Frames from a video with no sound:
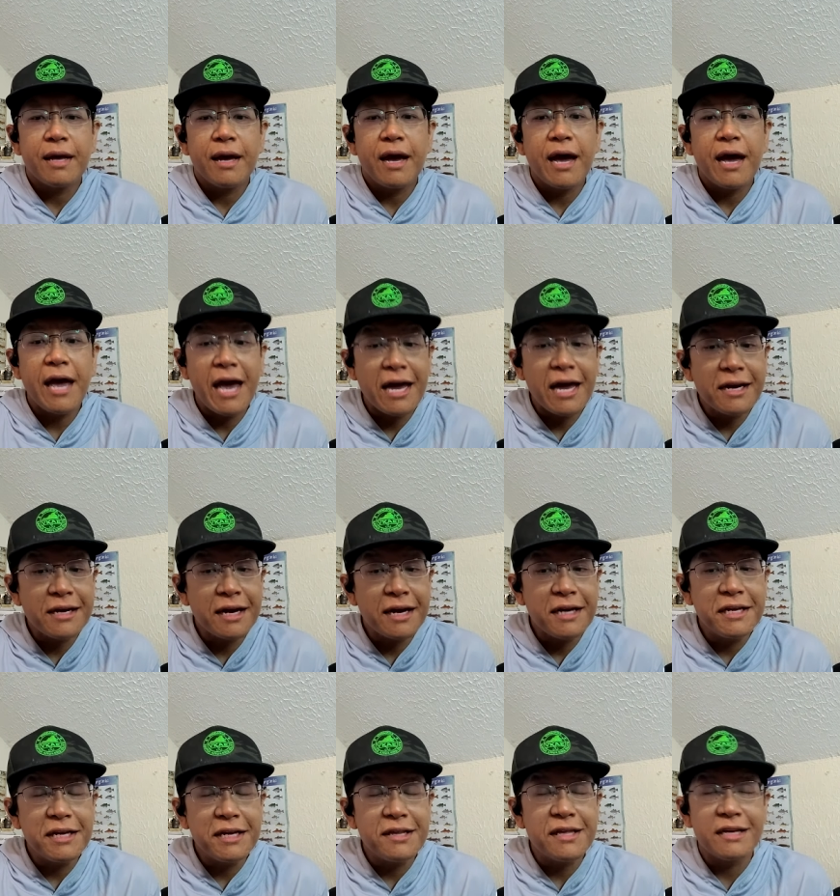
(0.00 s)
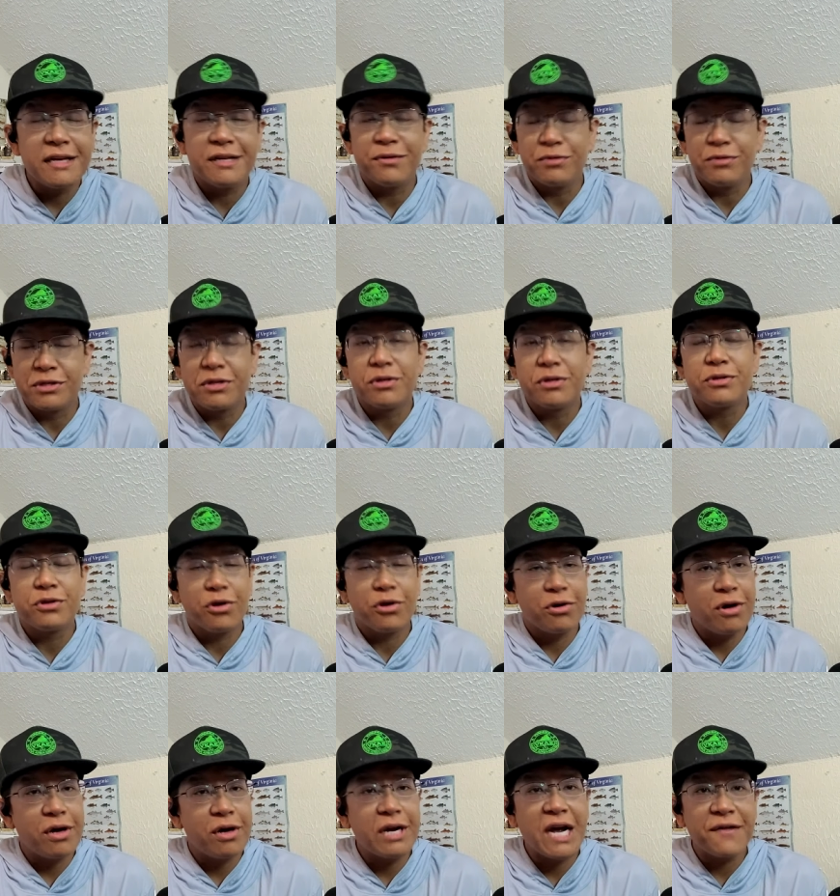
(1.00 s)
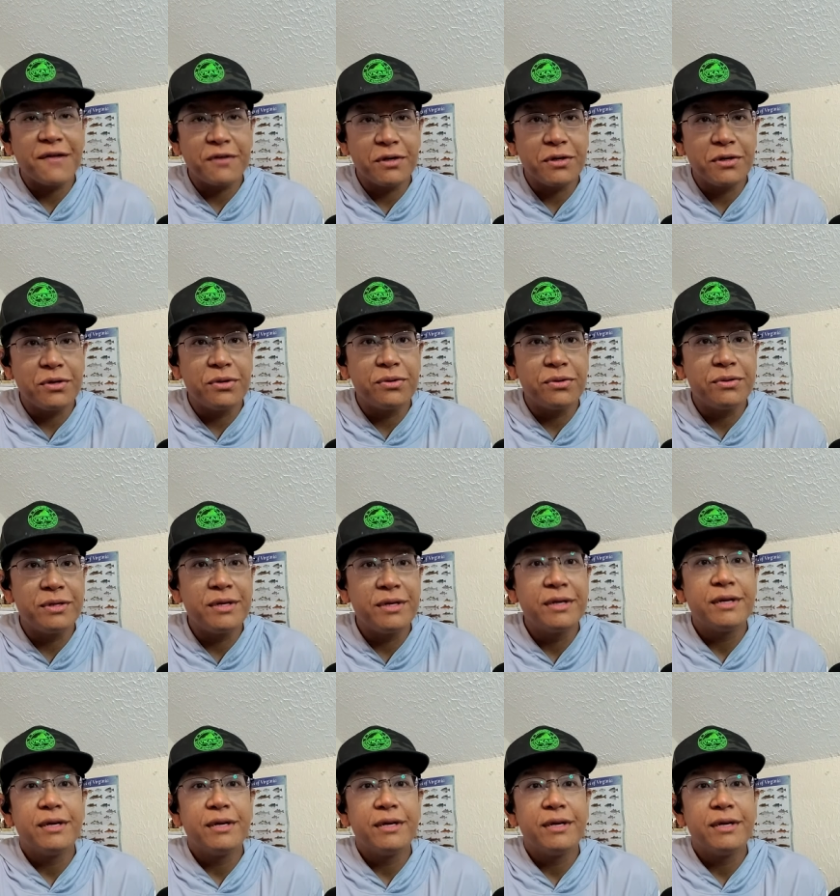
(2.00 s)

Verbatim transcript: I had an idea that it was going to turn on afternoon,